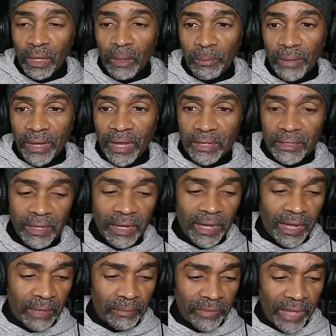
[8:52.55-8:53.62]
But
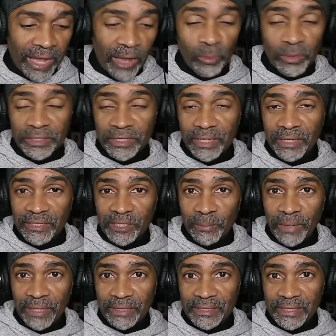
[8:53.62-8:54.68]
I will say this
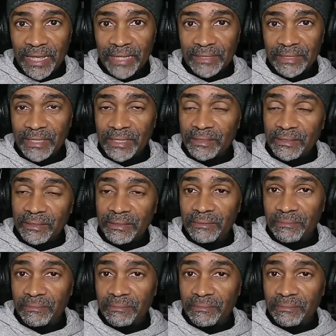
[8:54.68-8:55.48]
about DeSantis.